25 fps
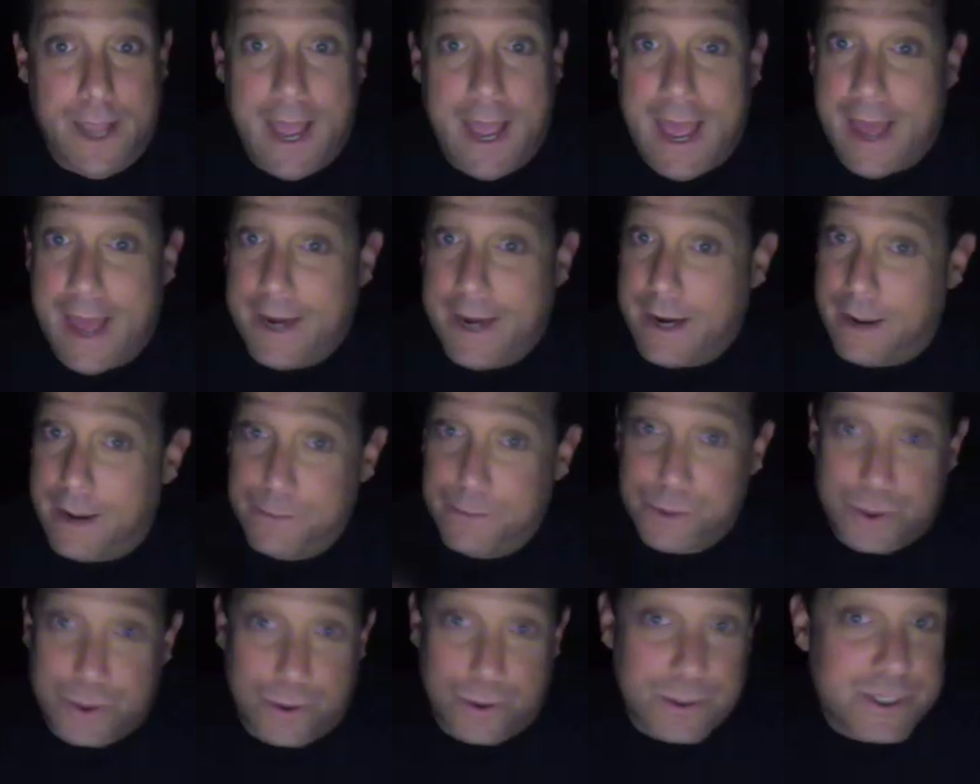and I'm
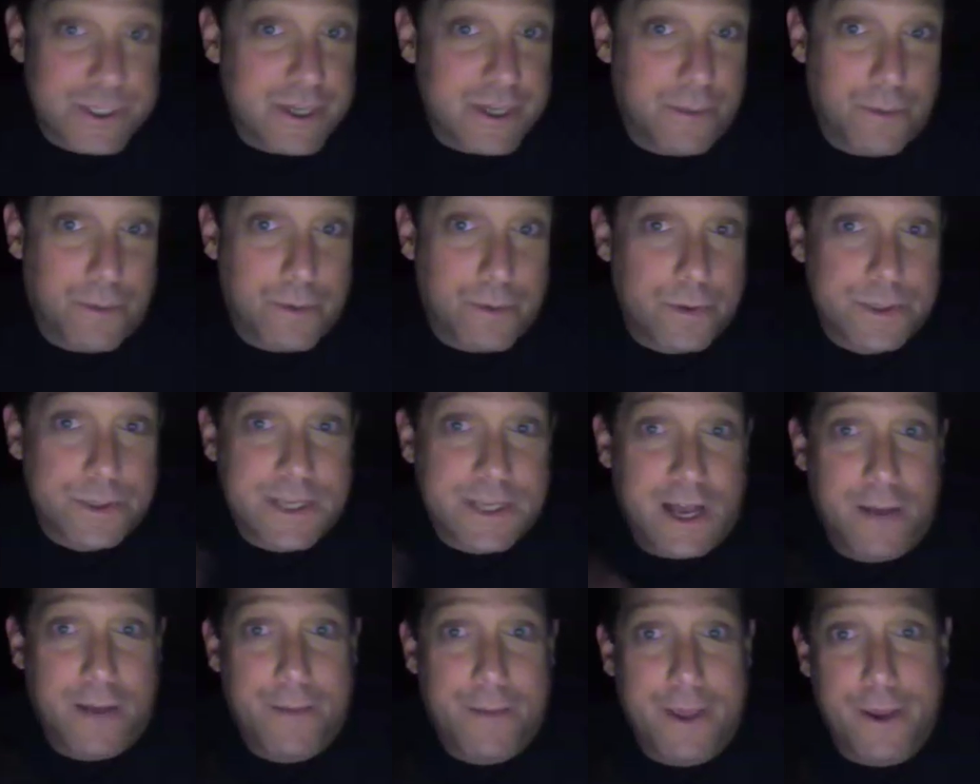sure someone will
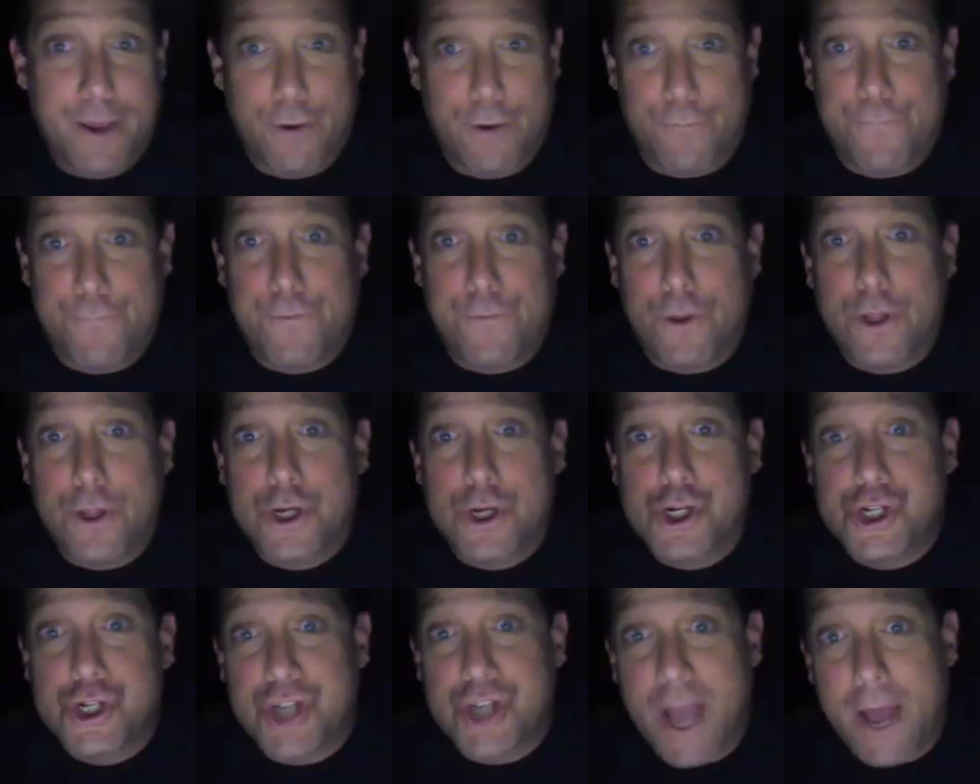tell me, you're full of
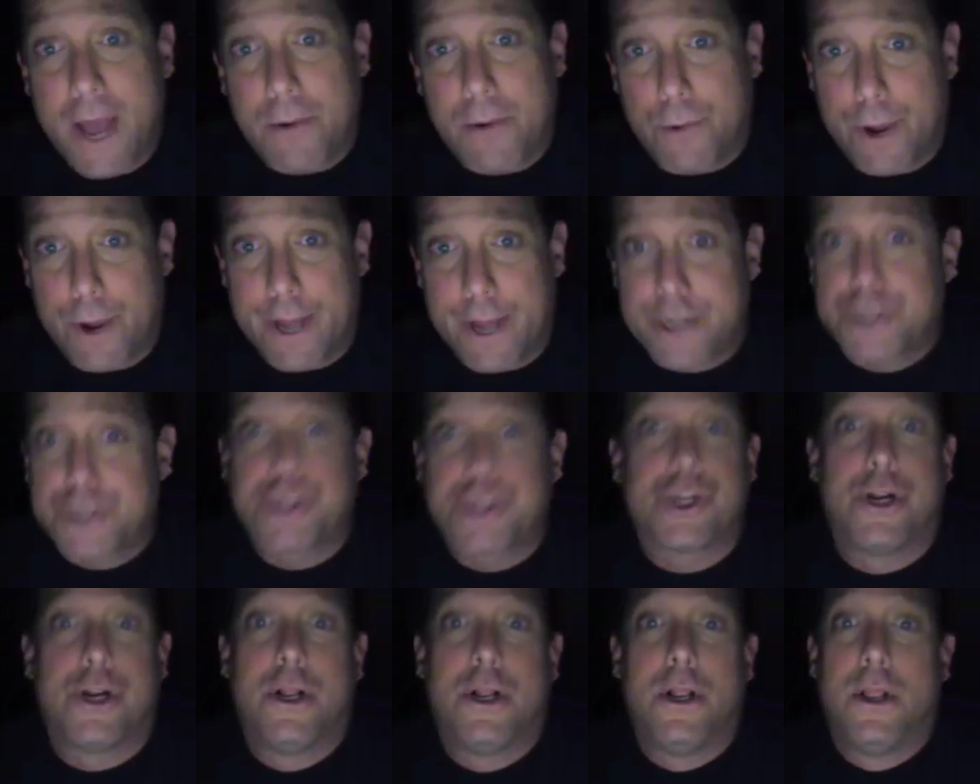shit, Rich,